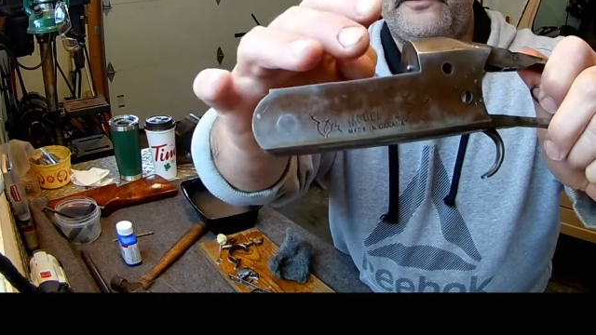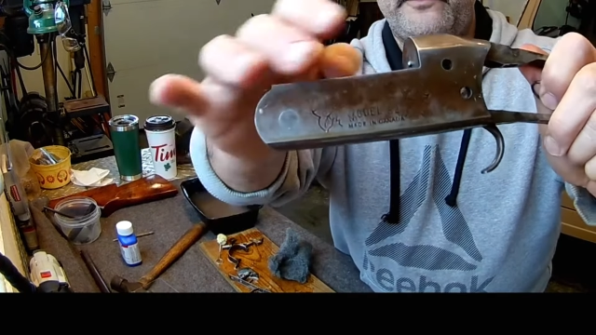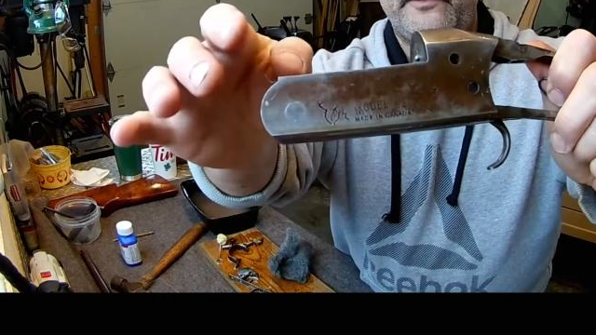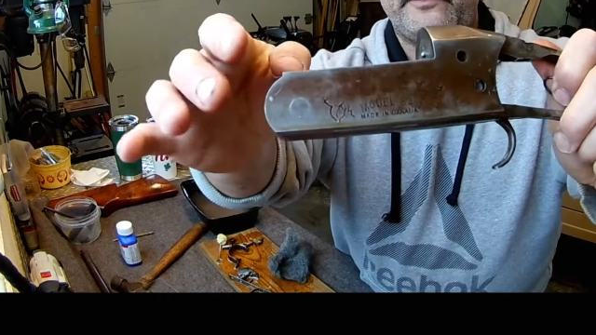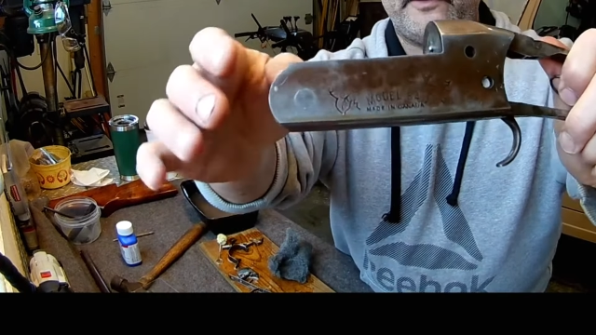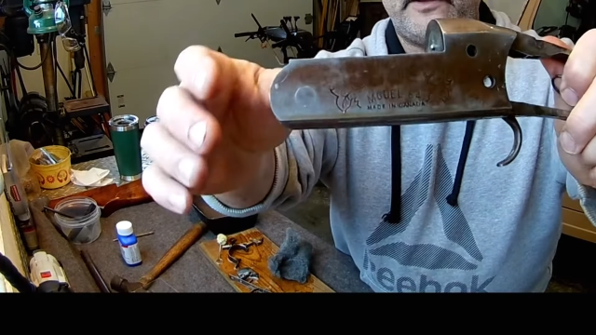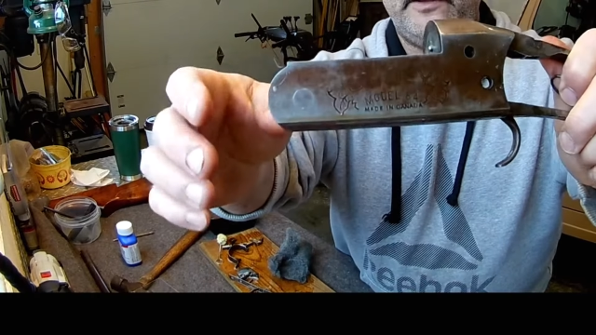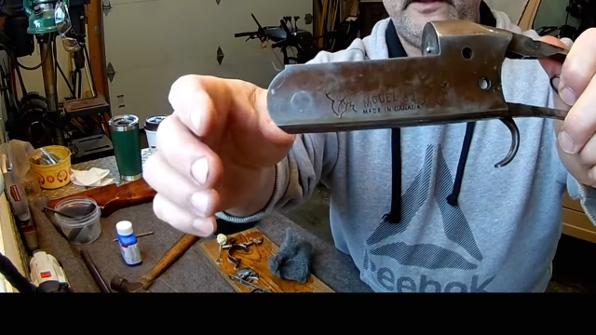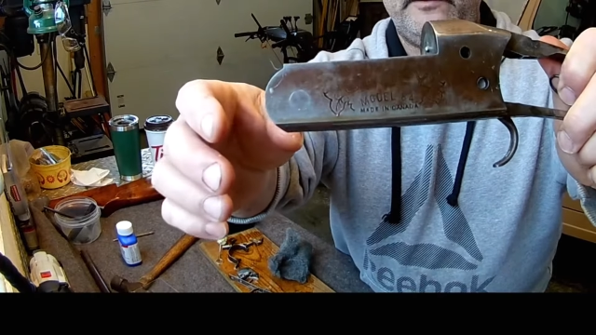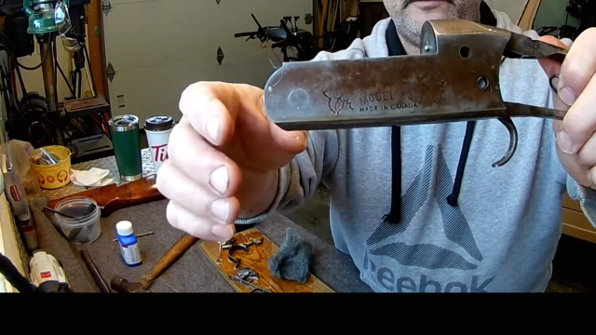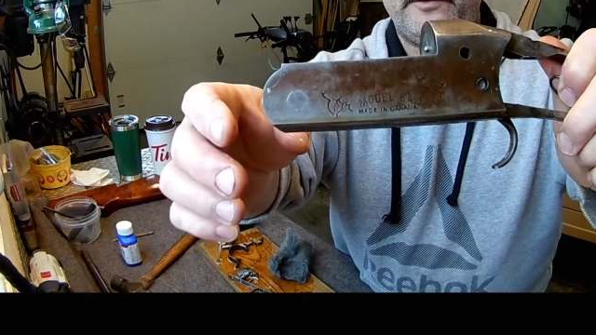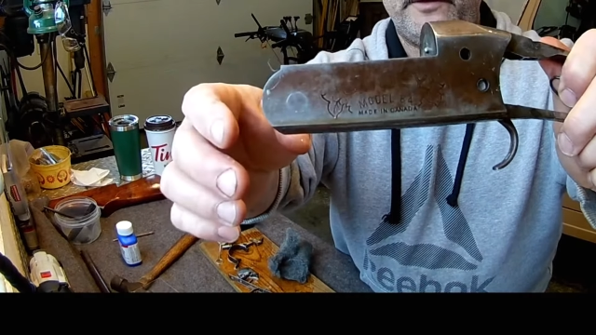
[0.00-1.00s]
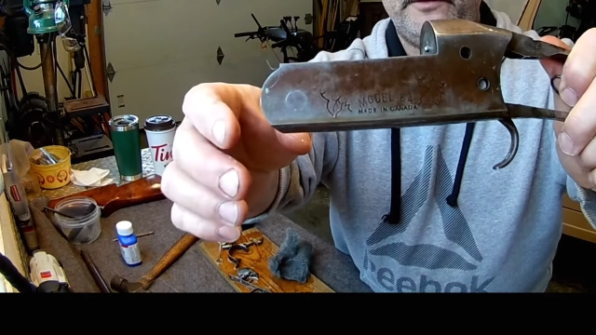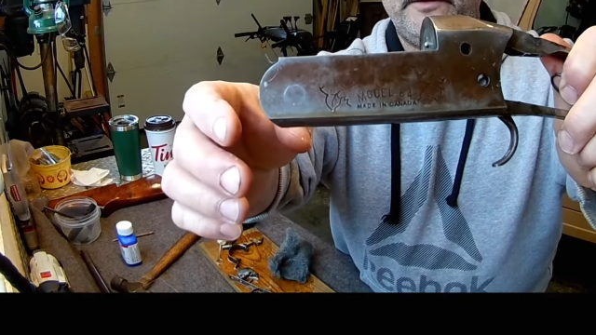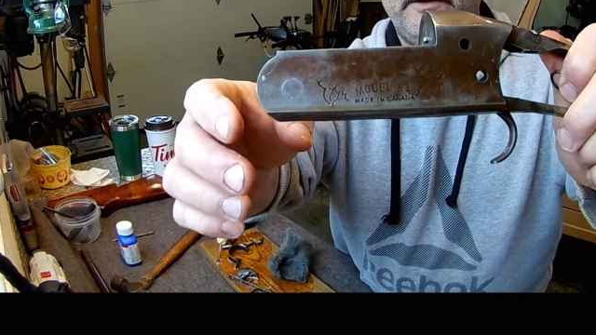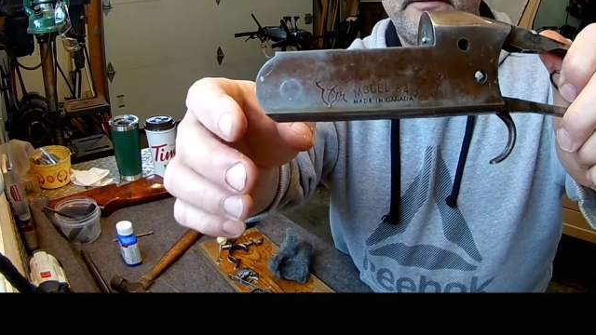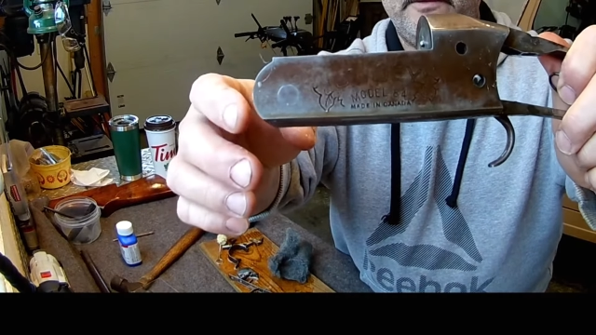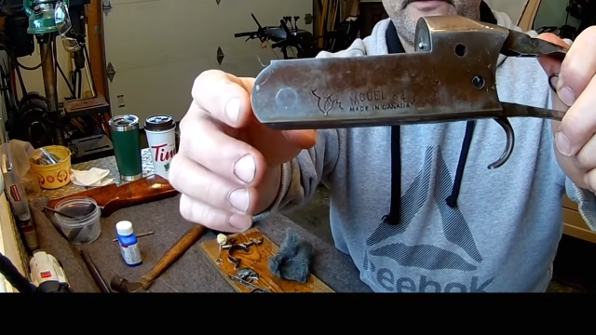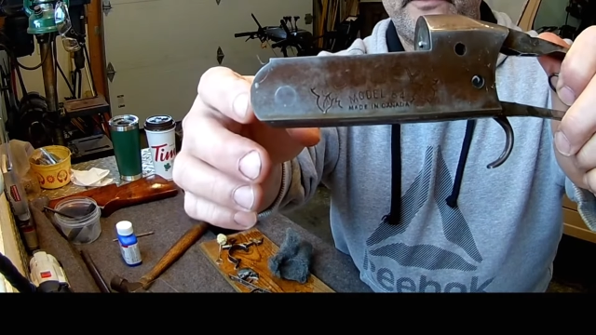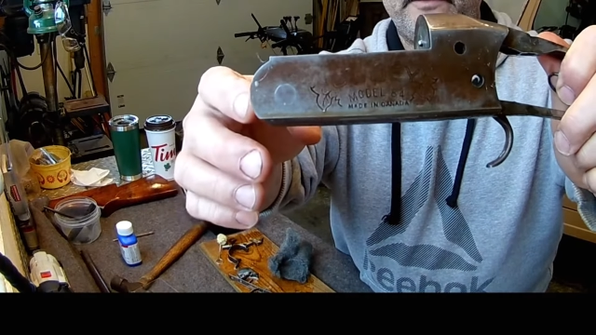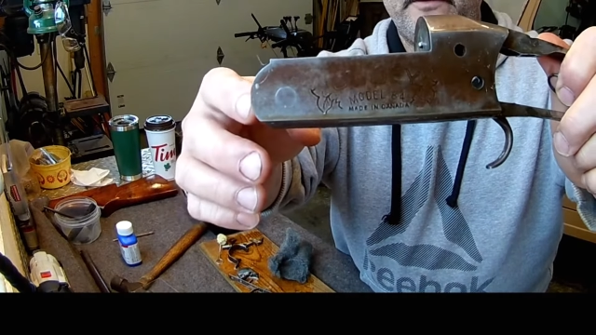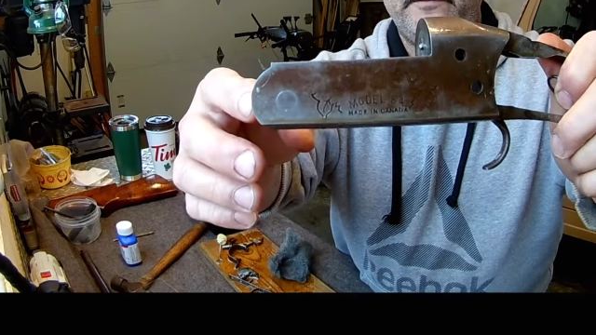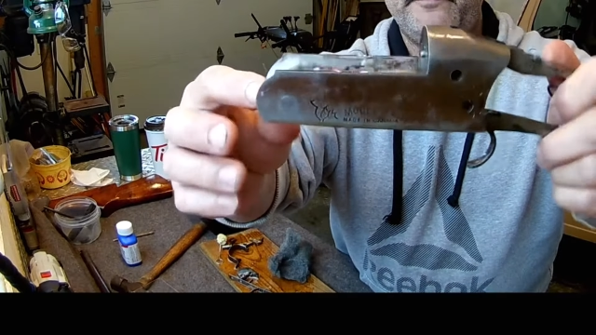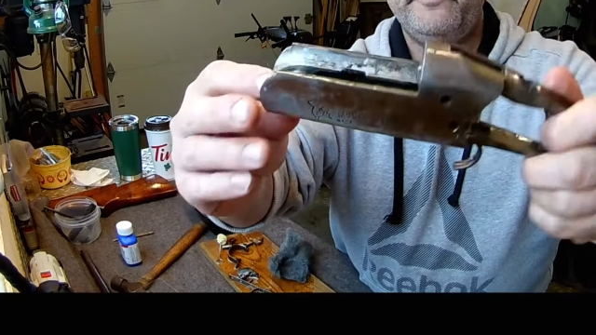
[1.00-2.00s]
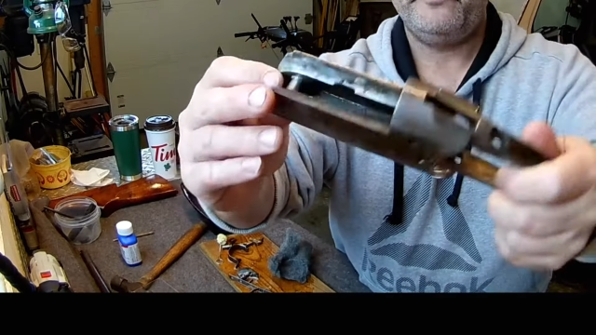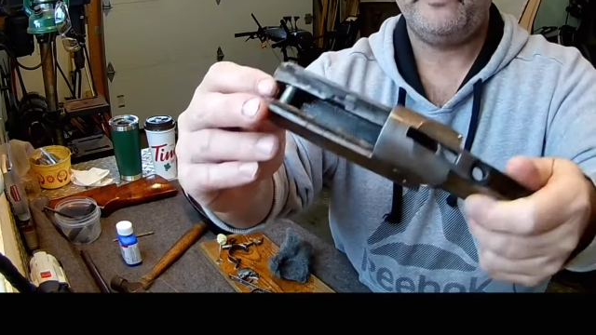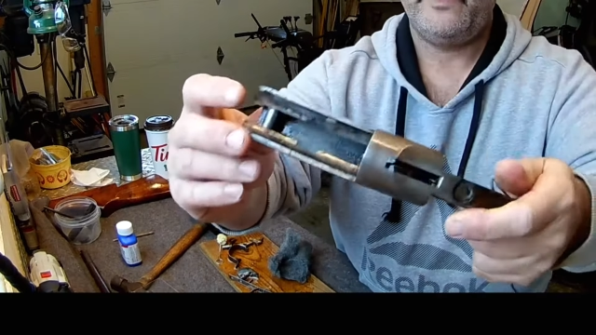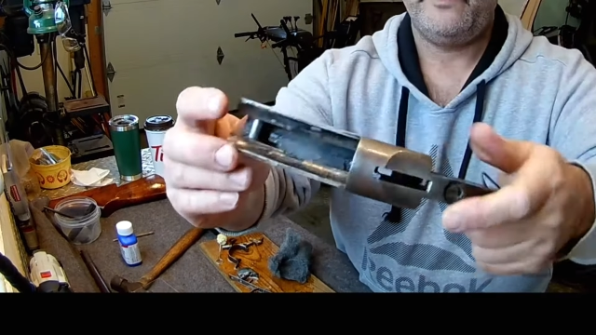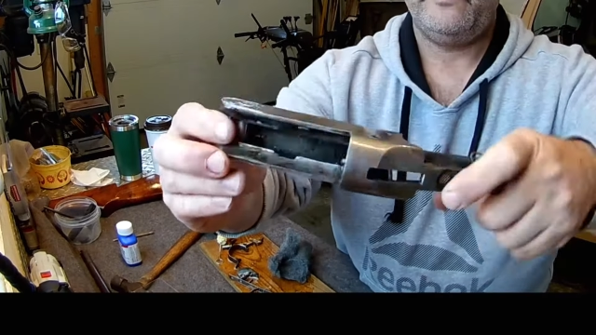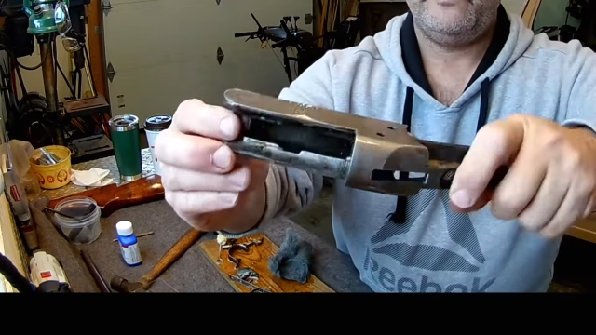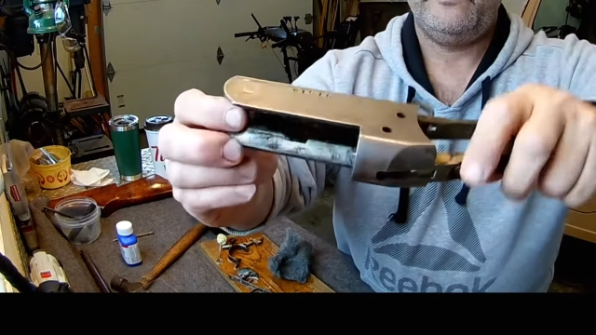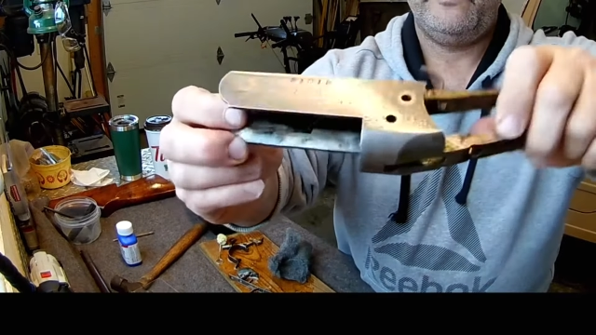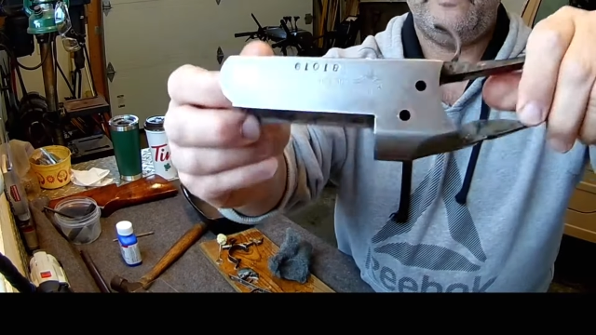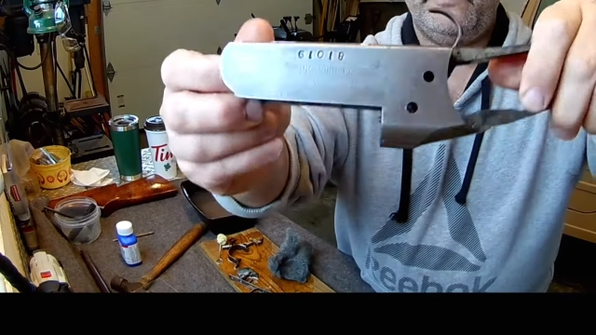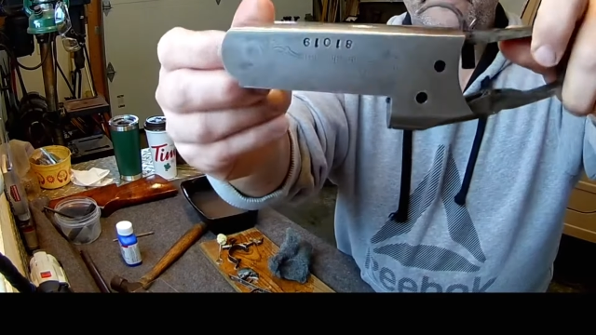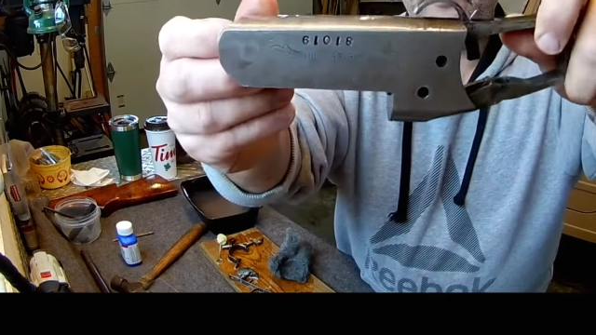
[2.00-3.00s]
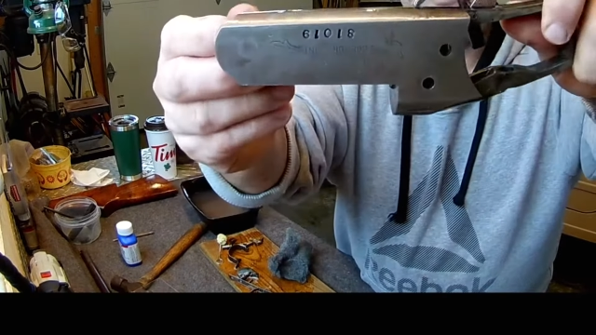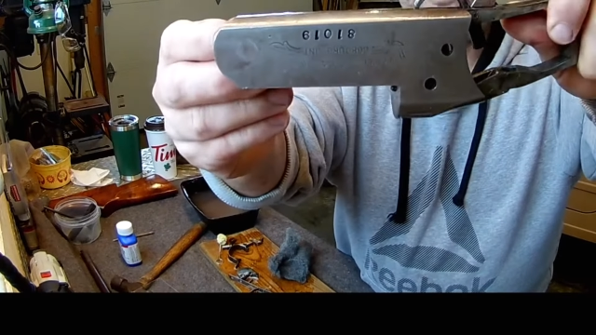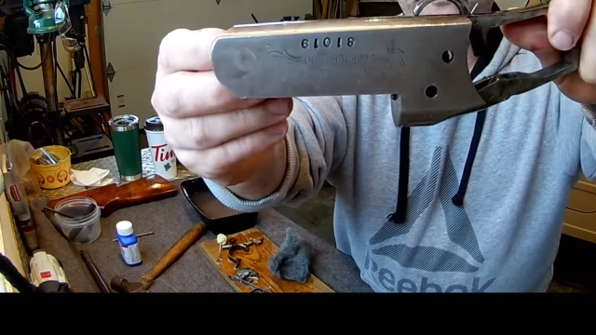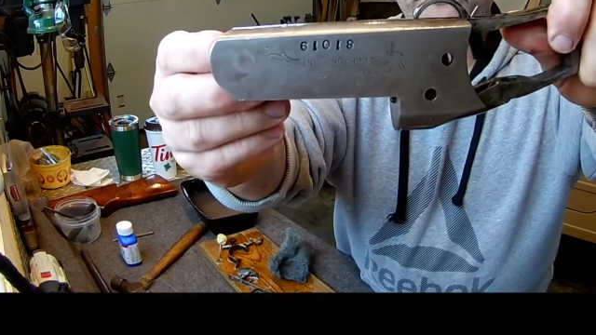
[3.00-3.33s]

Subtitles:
(no speaker visible)